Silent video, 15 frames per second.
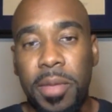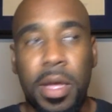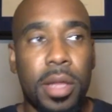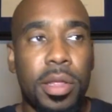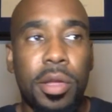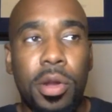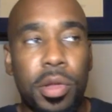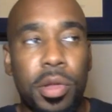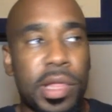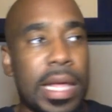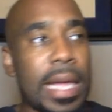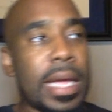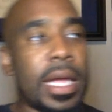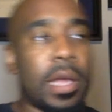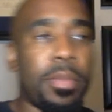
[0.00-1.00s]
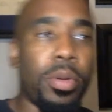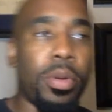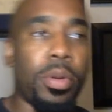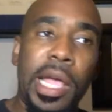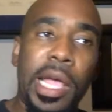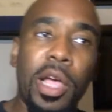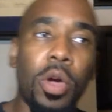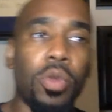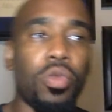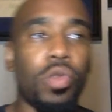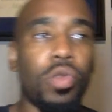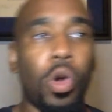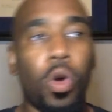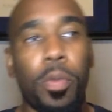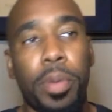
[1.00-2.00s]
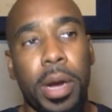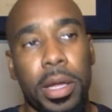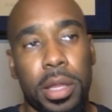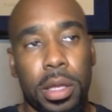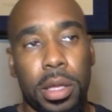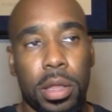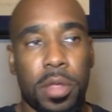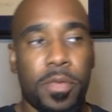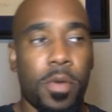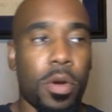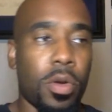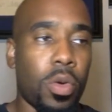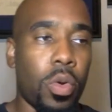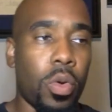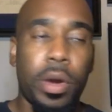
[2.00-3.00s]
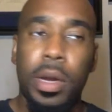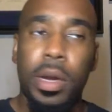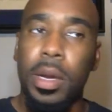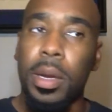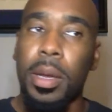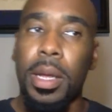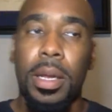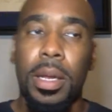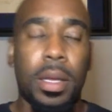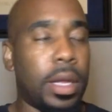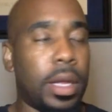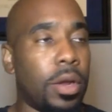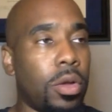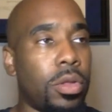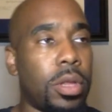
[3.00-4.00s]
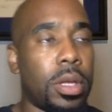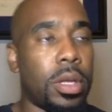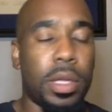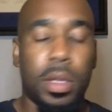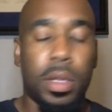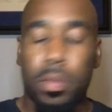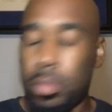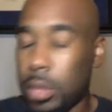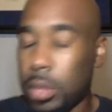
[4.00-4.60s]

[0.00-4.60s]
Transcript: because they go through the whole process as far as court and get the